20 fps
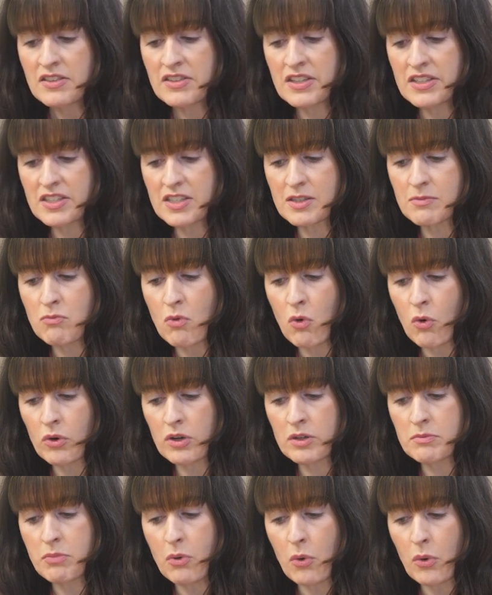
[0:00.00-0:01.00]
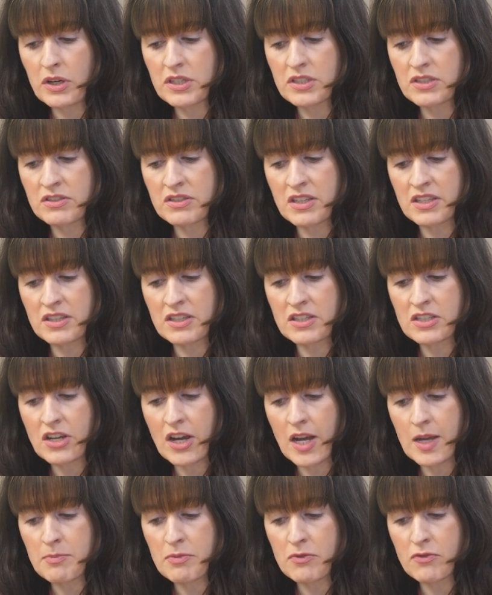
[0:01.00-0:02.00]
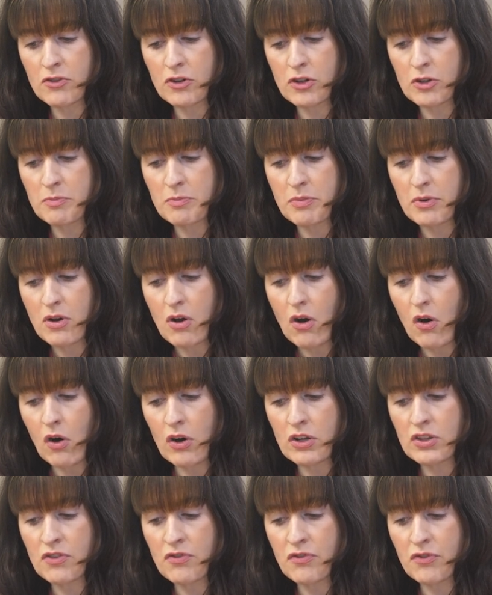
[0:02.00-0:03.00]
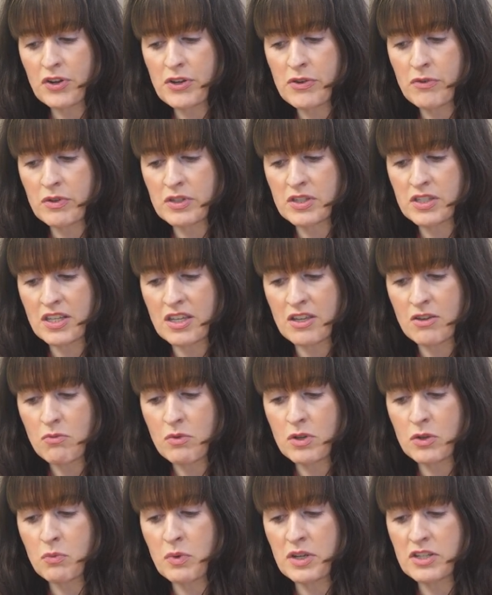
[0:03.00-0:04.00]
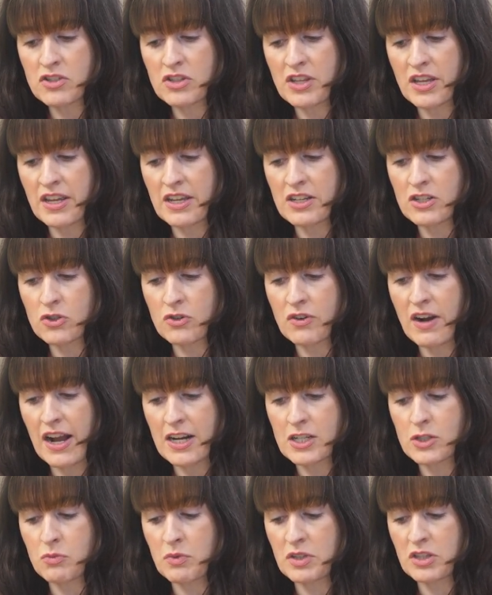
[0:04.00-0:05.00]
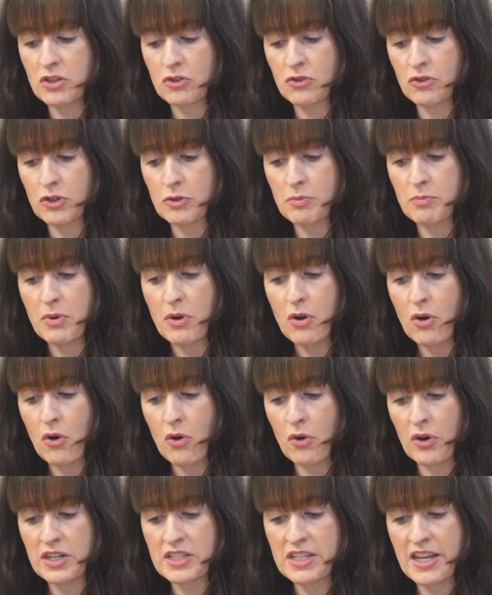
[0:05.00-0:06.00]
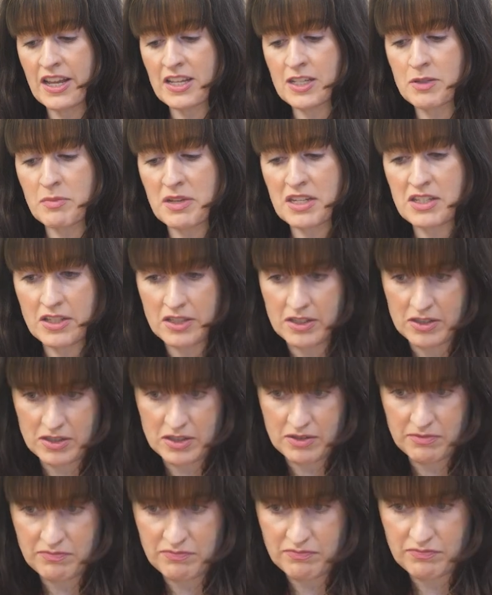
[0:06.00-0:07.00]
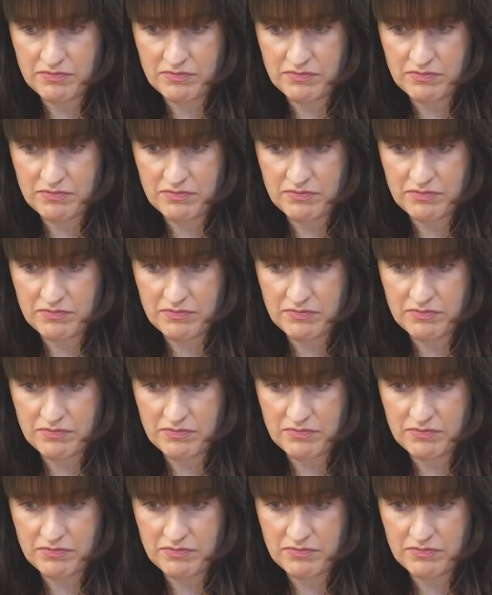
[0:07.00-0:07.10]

This is more important than the type of group or the frequency with which they interact with the group or attend meetings.